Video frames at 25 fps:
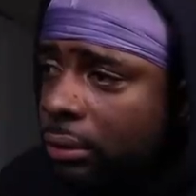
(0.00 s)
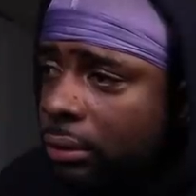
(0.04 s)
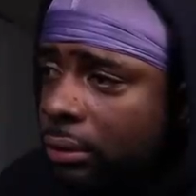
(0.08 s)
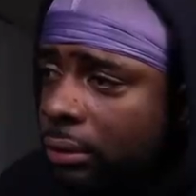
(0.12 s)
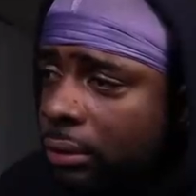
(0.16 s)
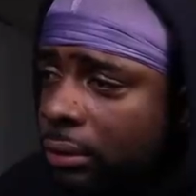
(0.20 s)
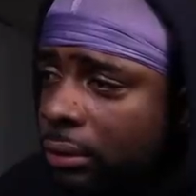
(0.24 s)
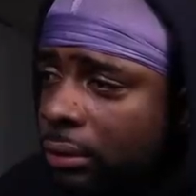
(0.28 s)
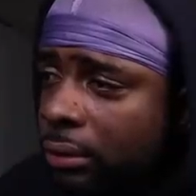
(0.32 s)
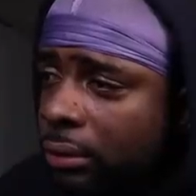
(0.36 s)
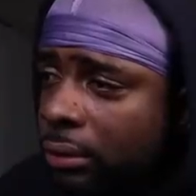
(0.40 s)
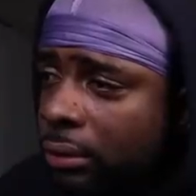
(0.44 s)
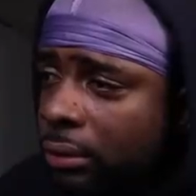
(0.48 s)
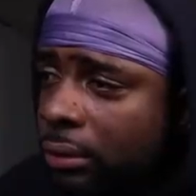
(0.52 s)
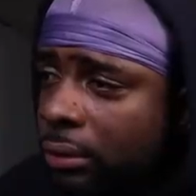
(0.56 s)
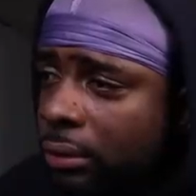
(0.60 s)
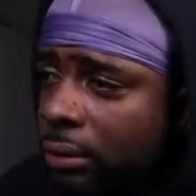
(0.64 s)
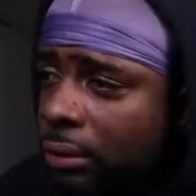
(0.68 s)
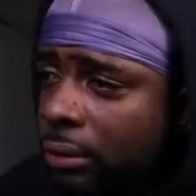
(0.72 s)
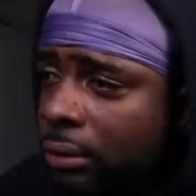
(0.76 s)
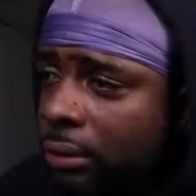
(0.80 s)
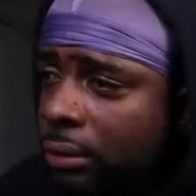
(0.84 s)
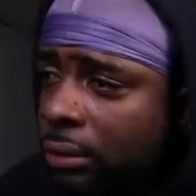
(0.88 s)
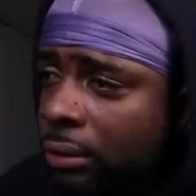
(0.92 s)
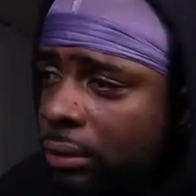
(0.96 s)

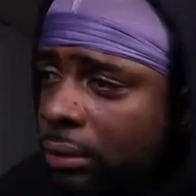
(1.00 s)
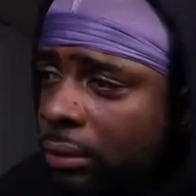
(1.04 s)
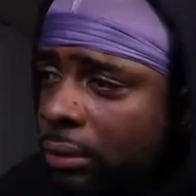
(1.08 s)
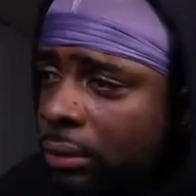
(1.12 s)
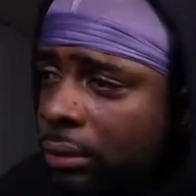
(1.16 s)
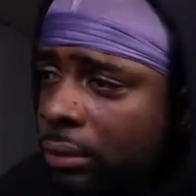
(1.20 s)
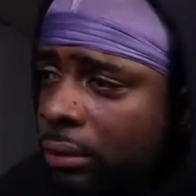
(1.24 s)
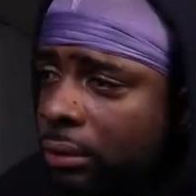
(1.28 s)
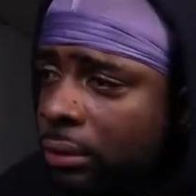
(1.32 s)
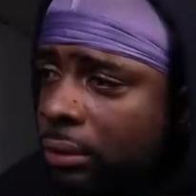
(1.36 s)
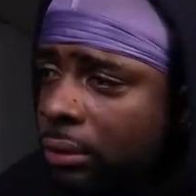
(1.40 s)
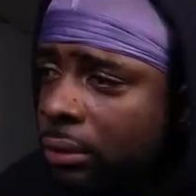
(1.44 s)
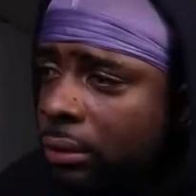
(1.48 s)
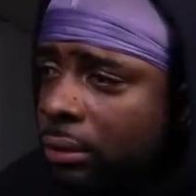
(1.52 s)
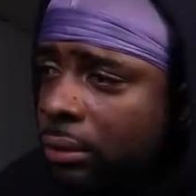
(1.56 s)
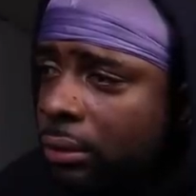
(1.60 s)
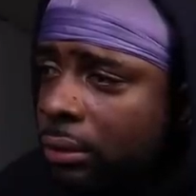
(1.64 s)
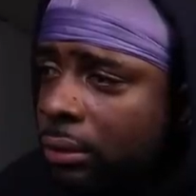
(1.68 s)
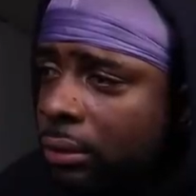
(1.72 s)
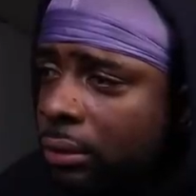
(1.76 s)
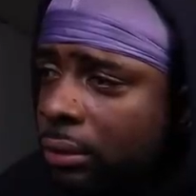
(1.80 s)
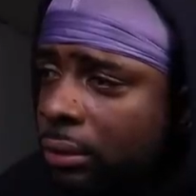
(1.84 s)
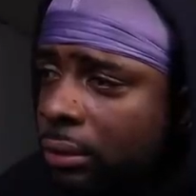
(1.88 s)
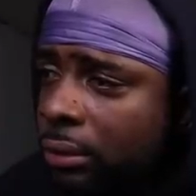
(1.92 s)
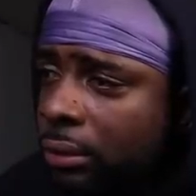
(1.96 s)

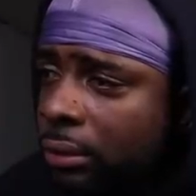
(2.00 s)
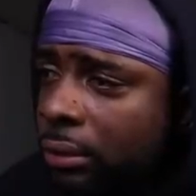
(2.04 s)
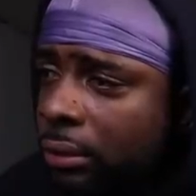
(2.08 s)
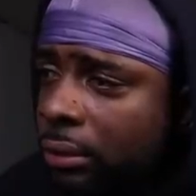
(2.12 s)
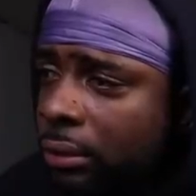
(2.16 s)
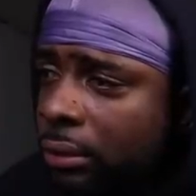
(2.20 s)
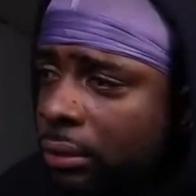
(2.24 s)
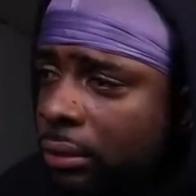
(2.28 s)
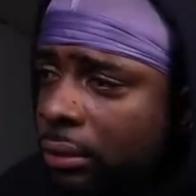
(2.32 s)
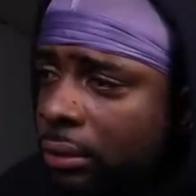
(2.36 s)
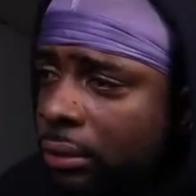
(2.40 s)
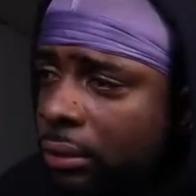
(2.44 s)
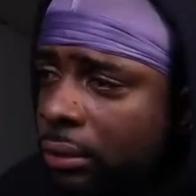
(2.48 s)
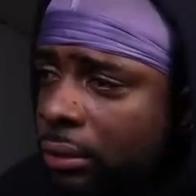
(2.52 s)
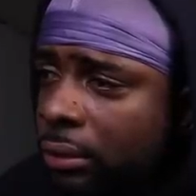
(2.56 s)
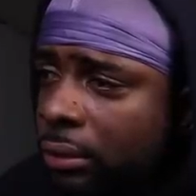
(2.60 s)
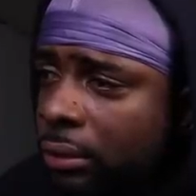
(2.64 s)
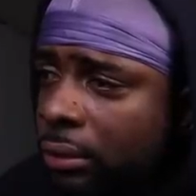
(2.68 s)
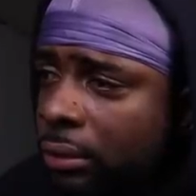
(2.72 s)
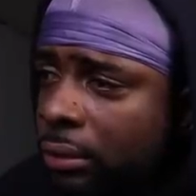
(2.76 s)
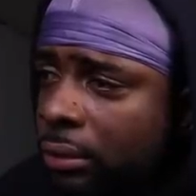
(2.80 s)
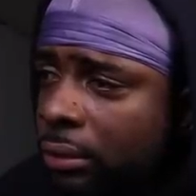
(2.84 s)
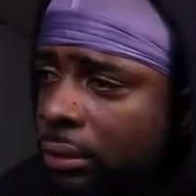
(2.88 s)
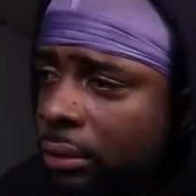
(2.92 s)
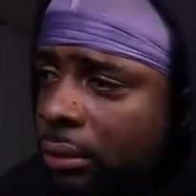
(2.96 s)

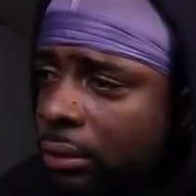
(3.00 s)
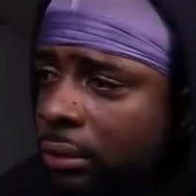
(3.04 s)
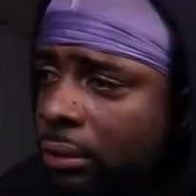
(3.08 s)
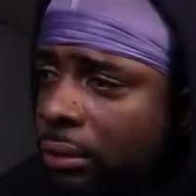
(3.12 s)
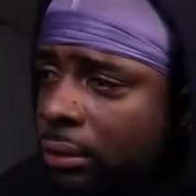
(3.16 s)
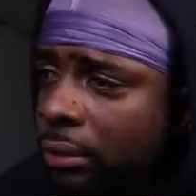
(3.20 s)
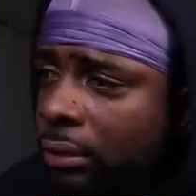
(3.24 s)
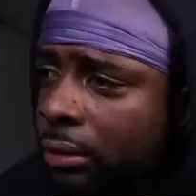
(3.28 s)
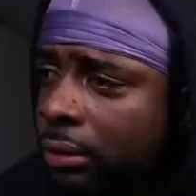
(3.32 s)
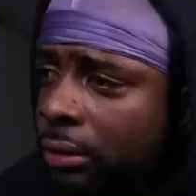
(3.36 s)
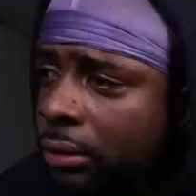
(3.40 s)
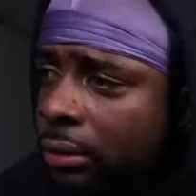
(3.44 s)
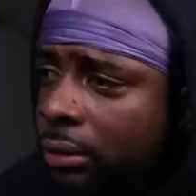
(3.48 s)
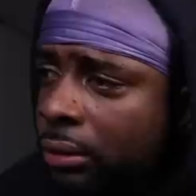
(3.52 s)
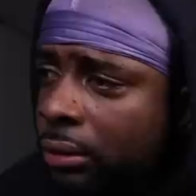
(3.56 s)
This person isn't speaking.